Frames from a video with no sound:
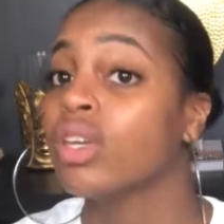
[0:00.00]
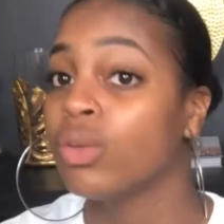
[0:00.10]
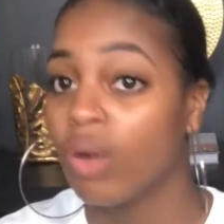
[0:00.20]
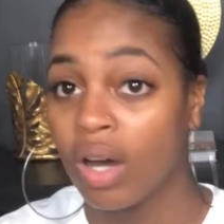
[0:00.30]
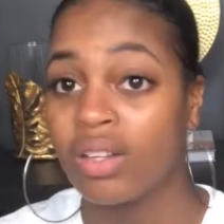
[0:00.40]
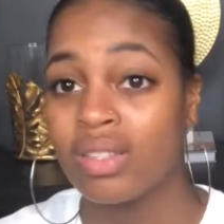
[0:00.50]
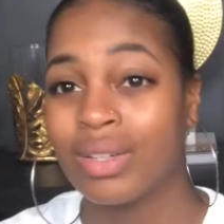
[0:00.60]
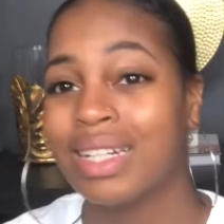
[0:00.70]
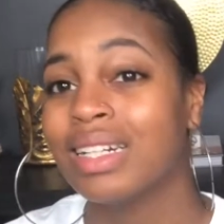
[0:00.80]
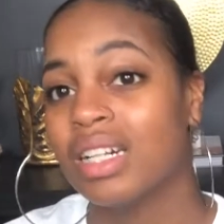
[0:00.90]
you also
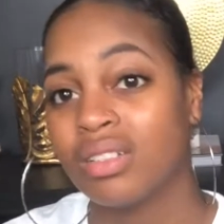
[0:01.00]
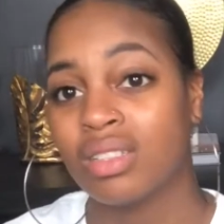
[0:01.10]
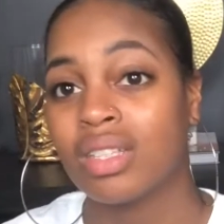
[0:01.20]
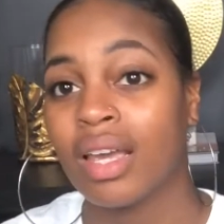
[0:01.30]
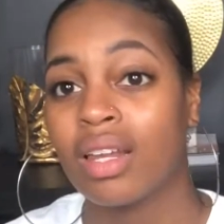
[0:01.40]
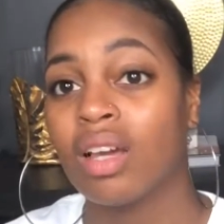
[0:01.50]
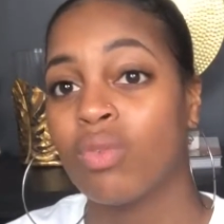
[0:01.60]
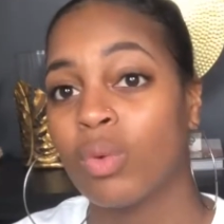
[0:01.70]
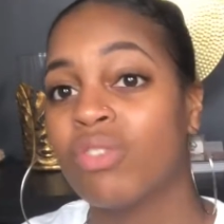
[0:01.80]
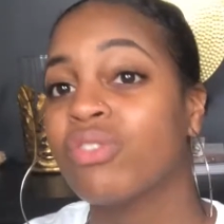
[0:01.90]
get an understanding of
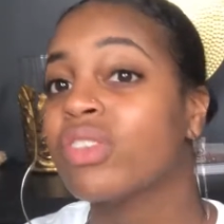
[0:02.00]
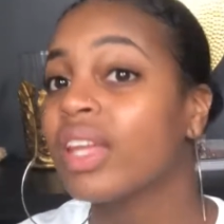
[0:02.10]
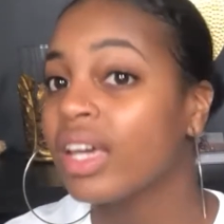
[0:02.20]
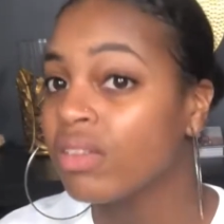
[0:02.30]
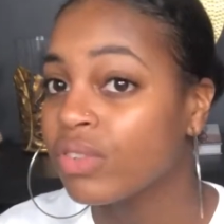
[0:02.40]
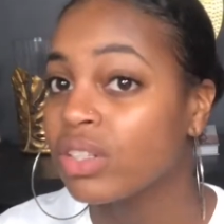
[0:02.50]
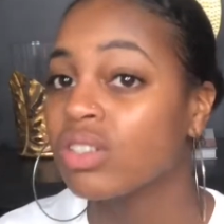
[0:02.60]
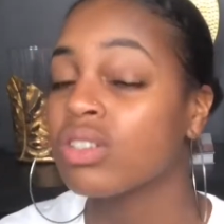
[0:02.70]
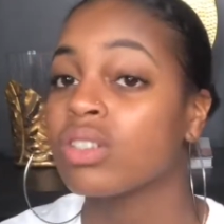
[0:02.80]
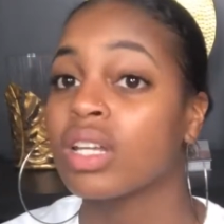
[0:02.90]
what
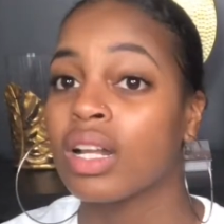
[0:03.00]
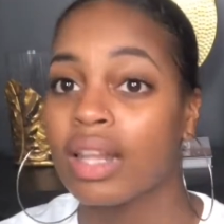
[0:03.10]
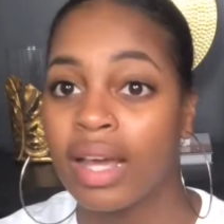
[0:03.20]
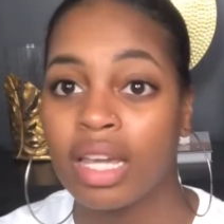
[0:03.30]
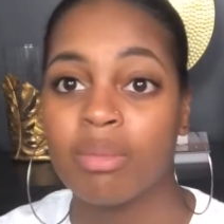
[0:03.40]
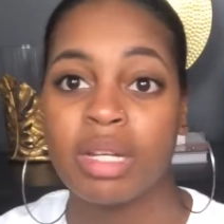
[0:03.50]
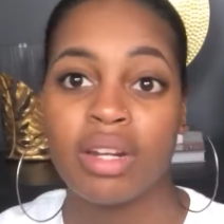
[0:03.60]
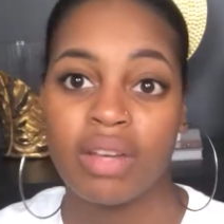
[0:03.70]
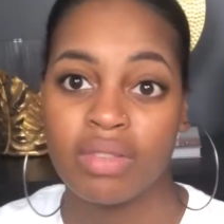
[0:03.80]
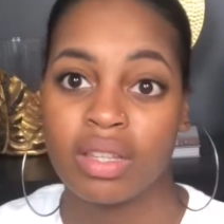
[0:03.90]
flavors, the climate
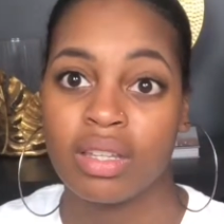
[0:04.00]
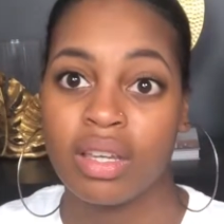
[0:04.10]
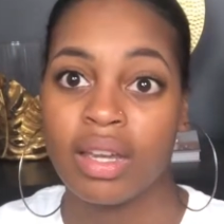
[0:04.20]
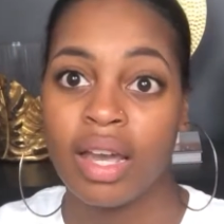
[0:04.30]
and everything,